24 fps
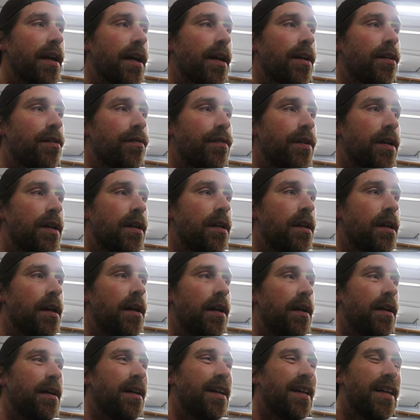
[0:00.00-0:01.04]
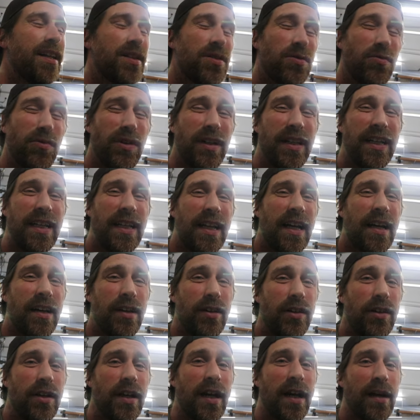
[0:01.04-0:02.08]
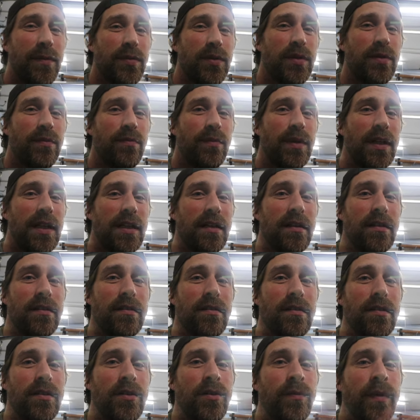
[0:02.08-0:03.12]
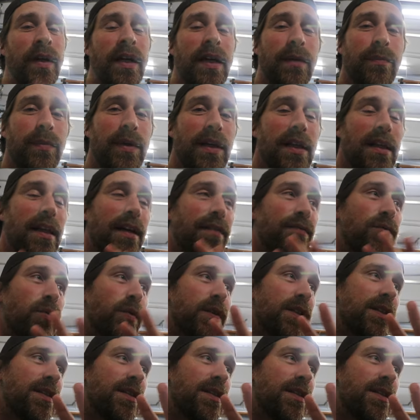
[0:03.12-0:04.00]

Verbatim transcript: out of it, it's really not a good option because you might be left with